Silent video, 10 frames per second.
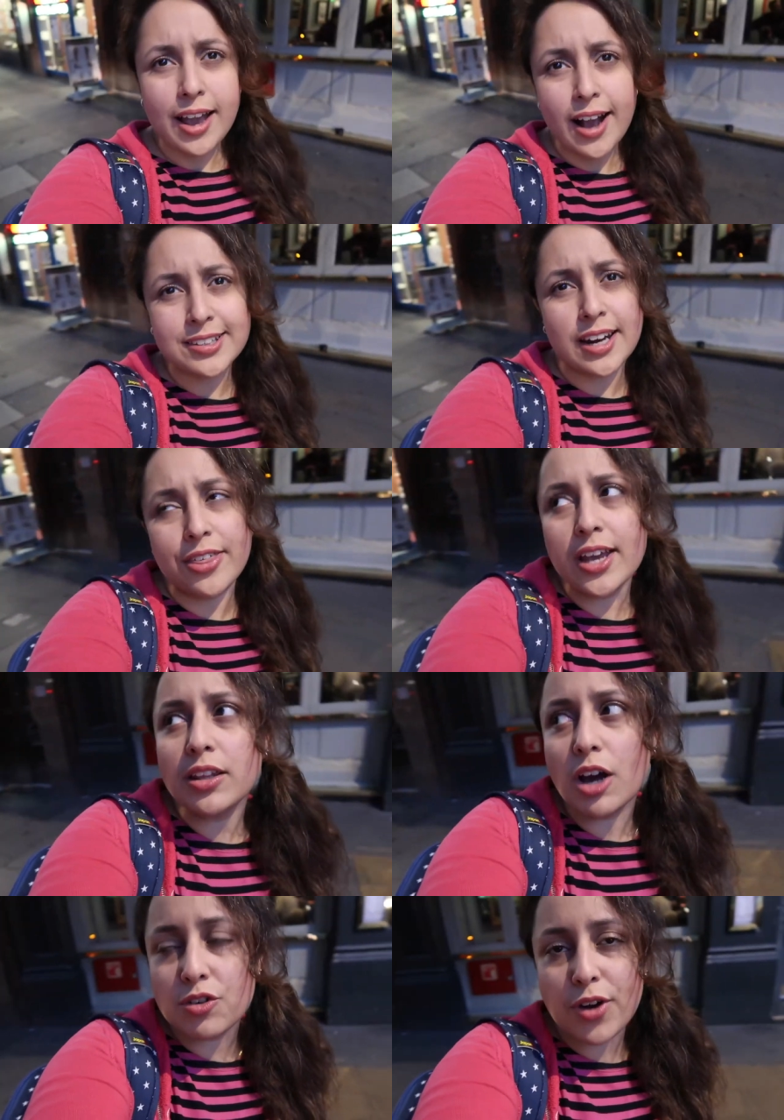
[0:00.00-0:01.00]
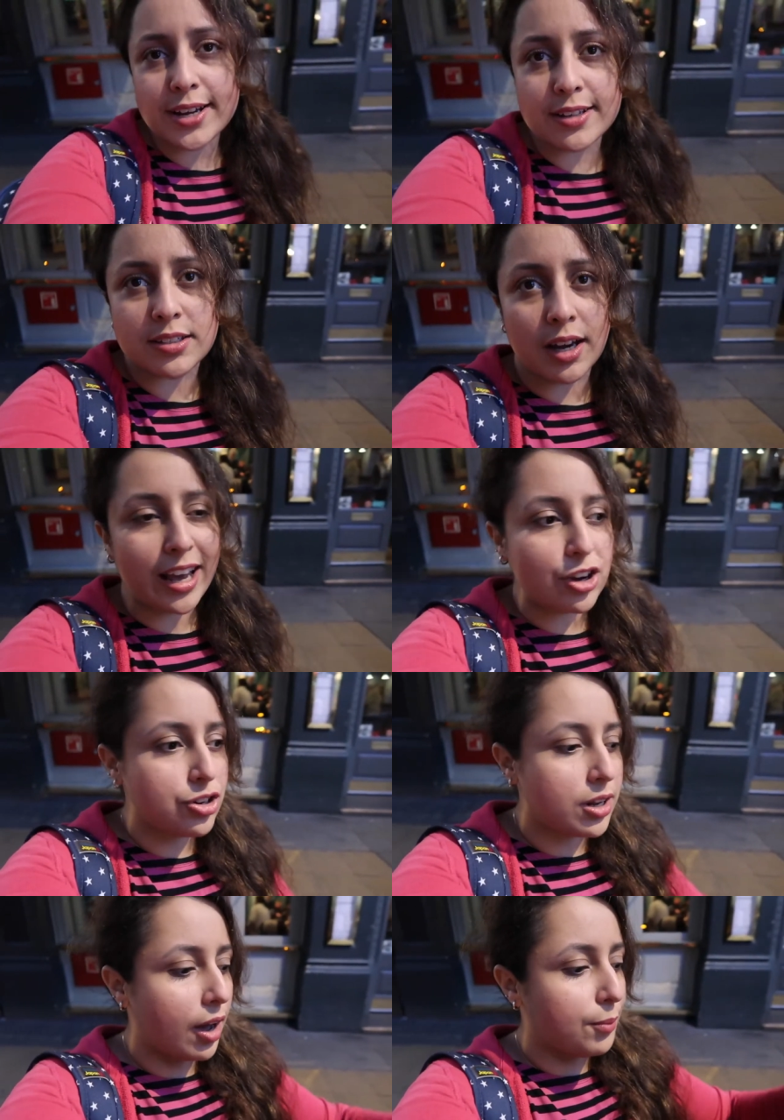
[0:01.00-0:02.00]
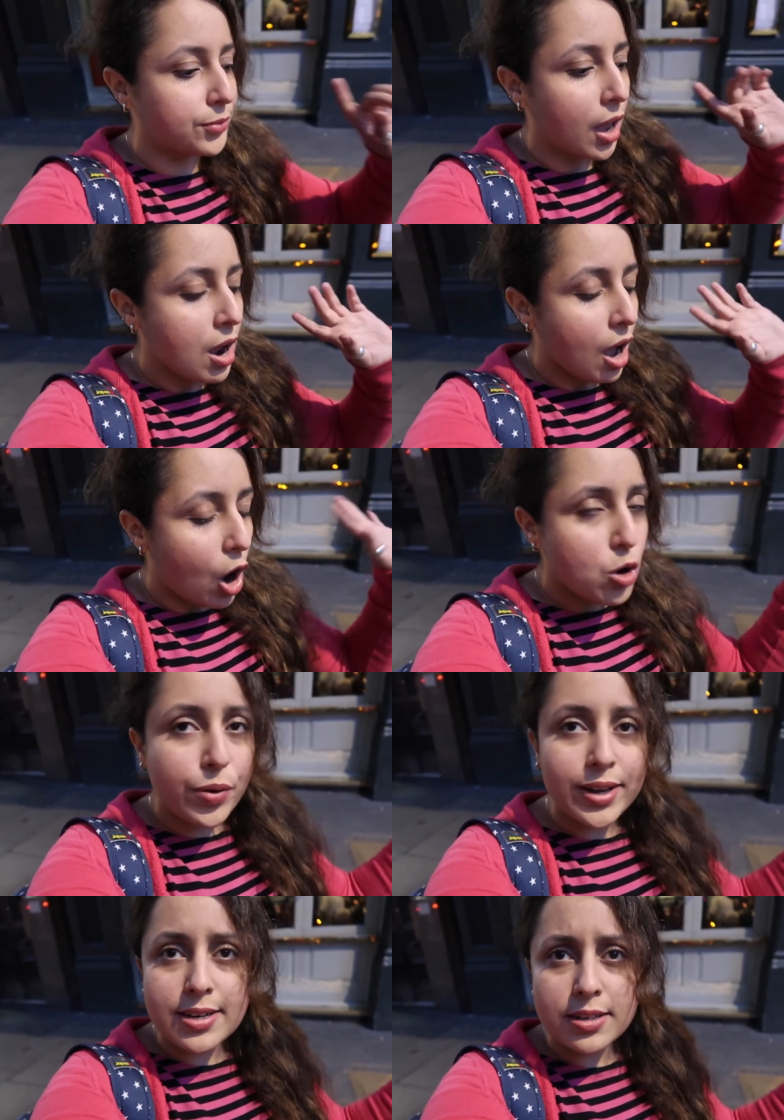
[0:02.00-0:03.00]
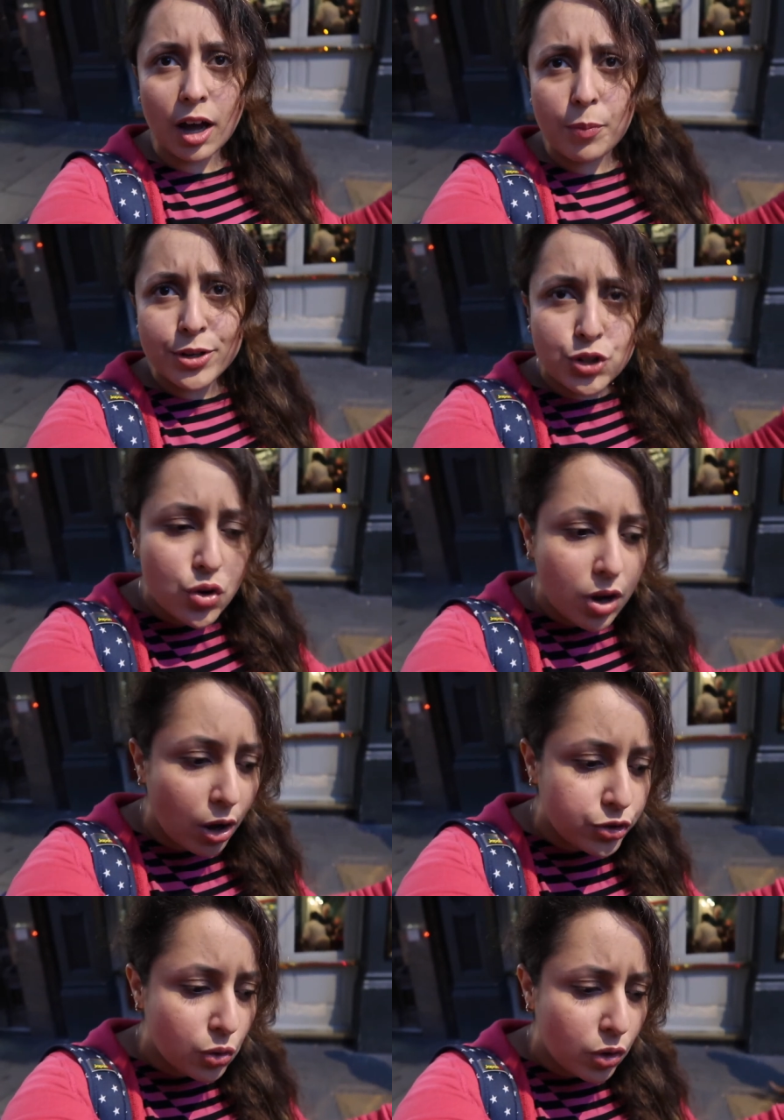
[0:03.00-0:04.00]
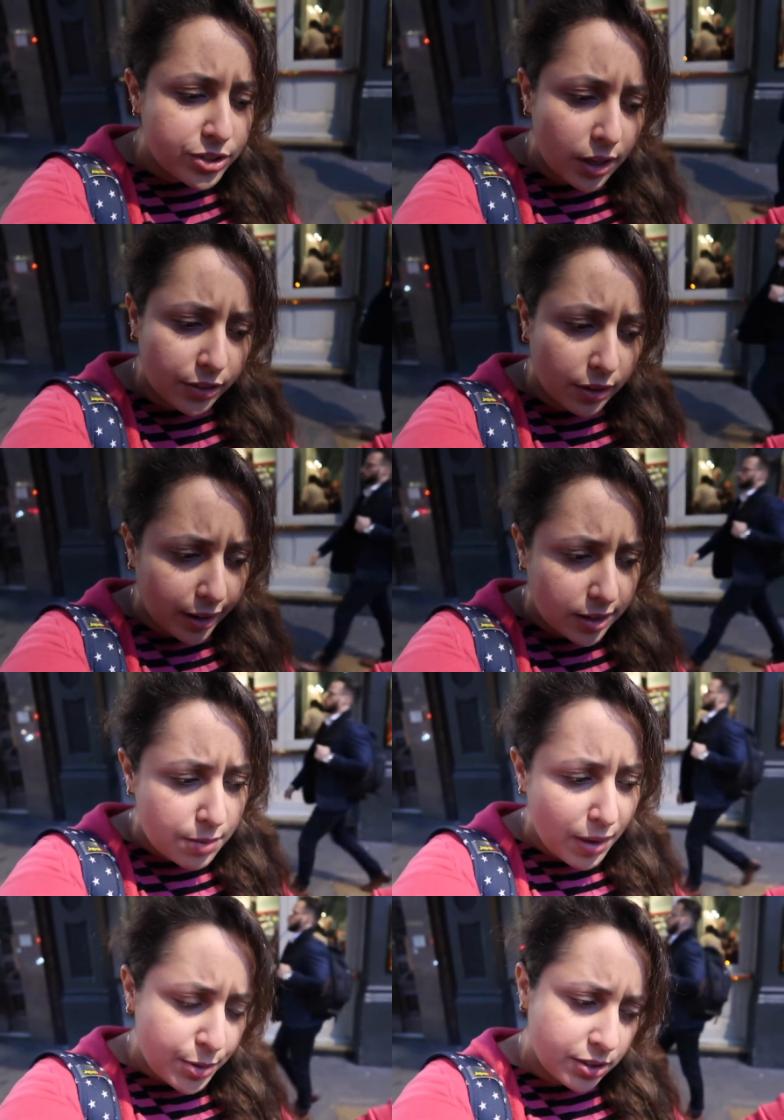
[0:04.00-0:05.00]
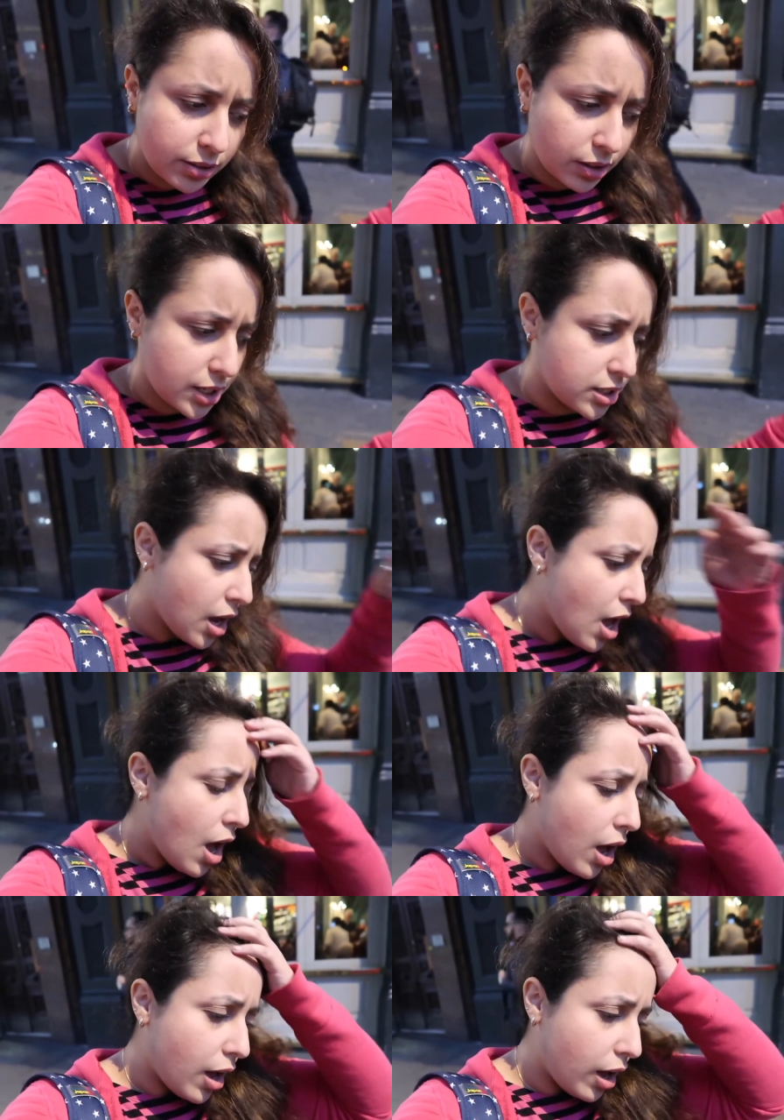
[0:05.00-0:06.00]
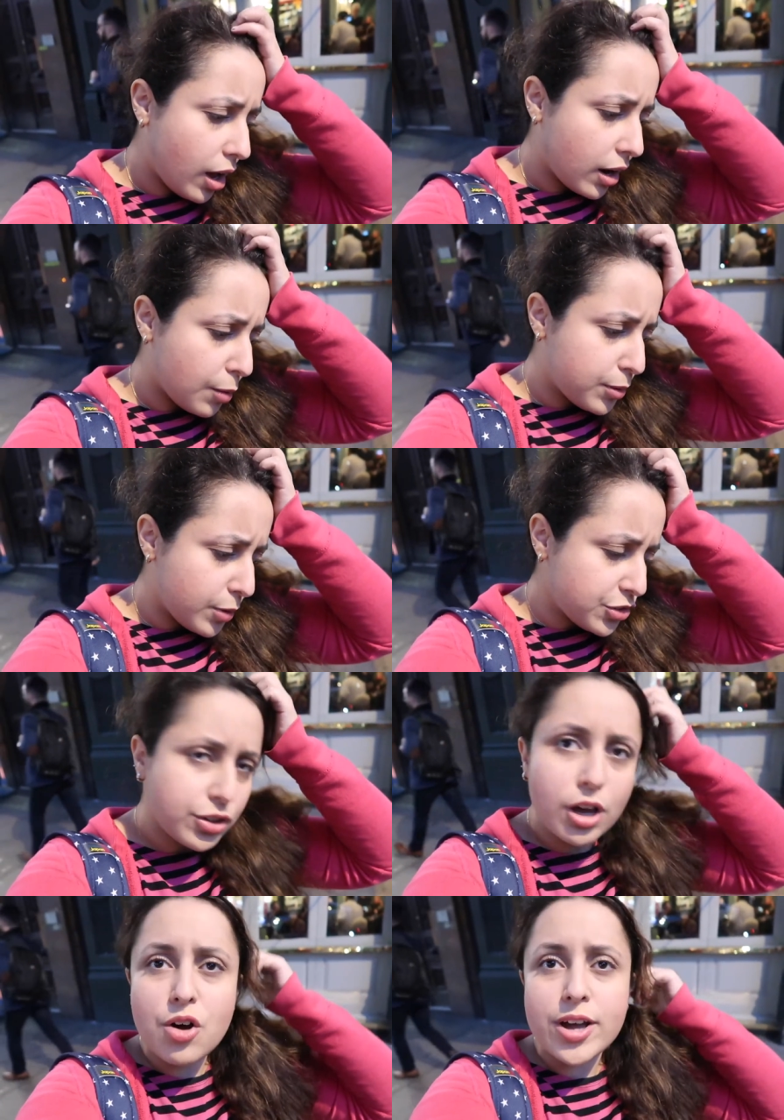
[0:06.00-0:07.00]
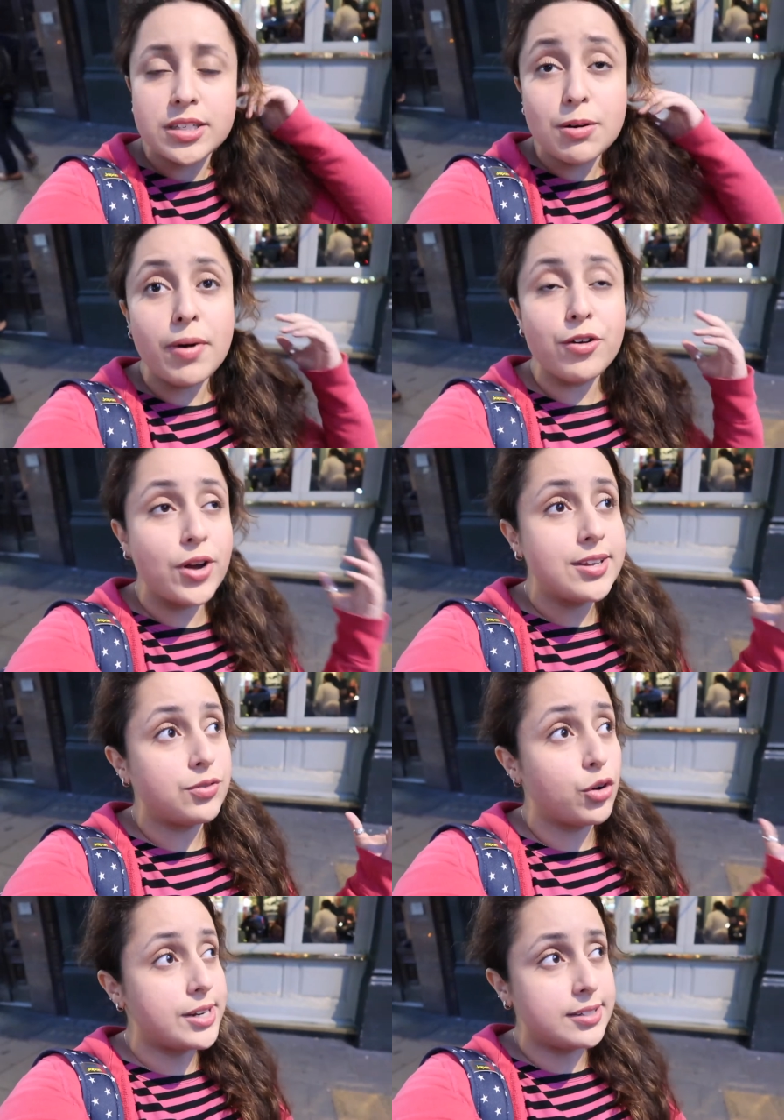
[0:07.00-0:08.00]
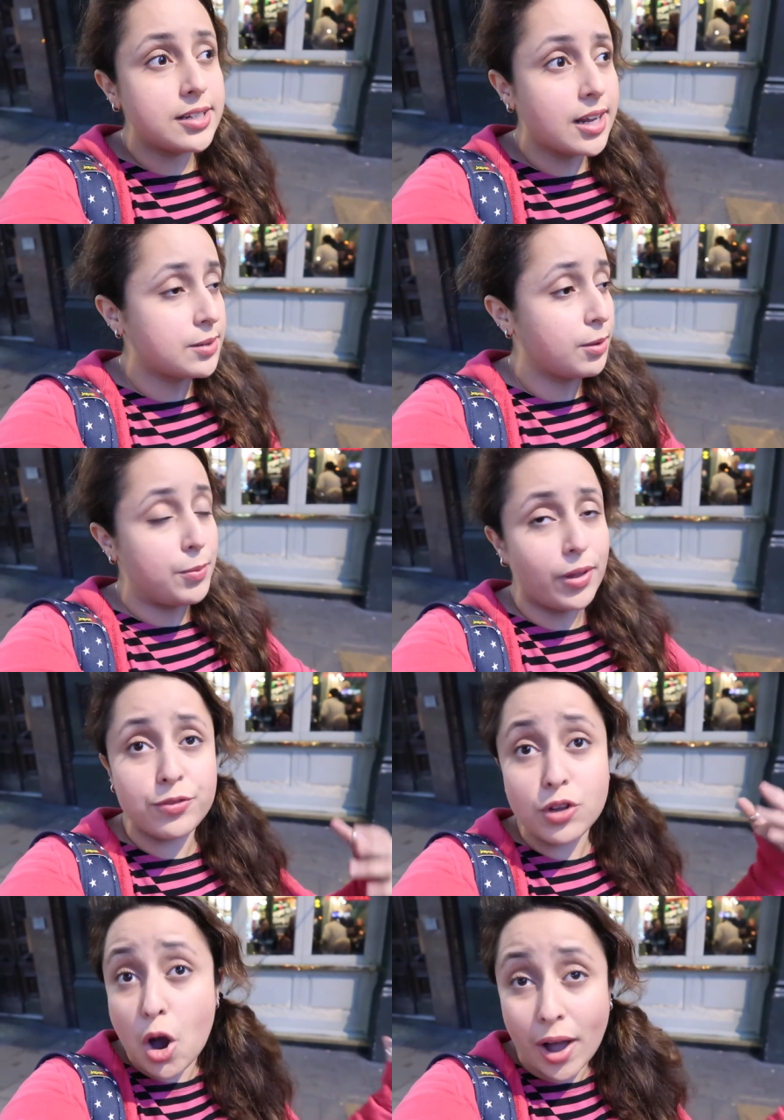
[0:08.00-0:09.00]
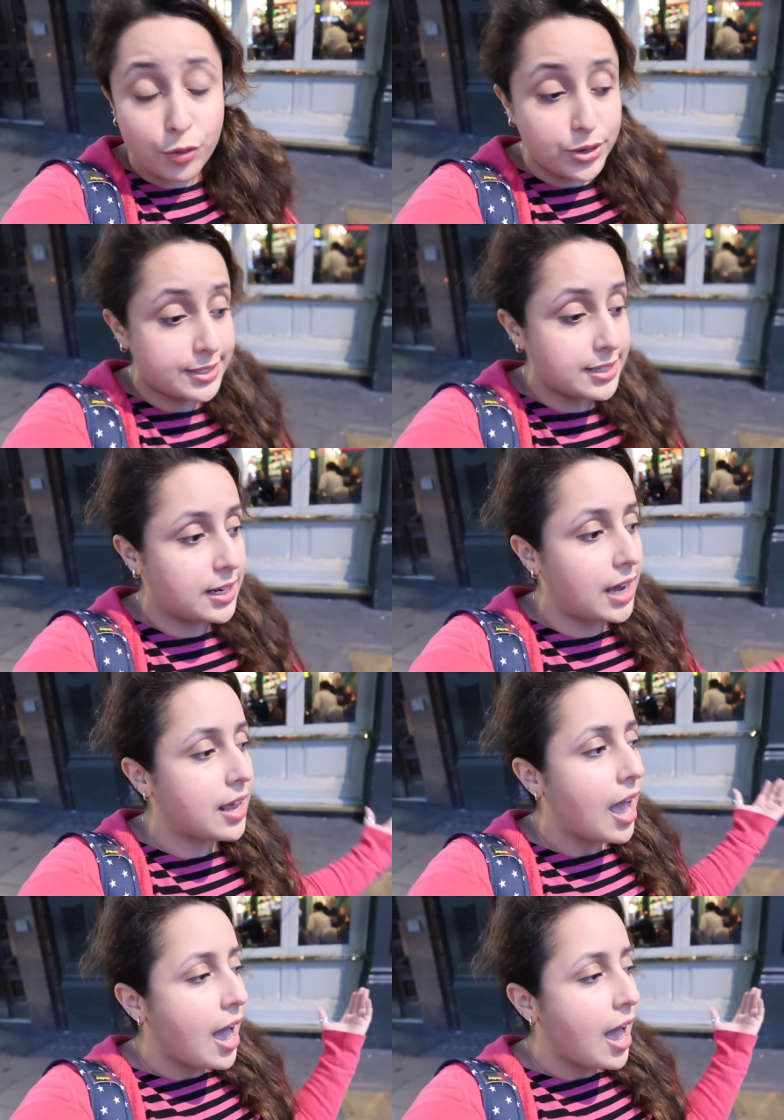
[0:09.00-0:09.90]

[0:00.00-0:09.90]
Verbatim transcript: Like I said, I think the Young Frankenstein actually opened up in Newcastle or Sunderland, maybe Sunderland, a couple of months ago, and some of my friends have already seen it, some of the people I know have already seen it,